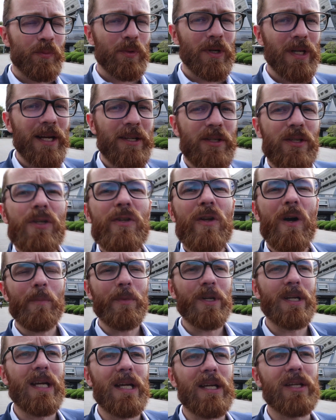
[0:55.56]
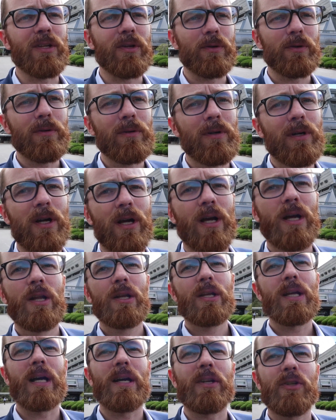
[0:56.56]
we'd like to nominate you
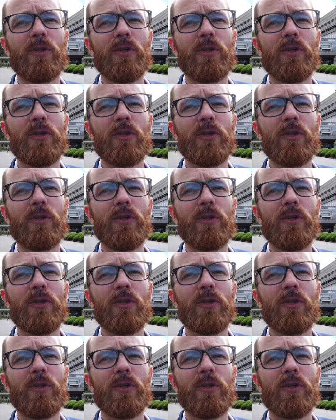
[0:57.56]
uh,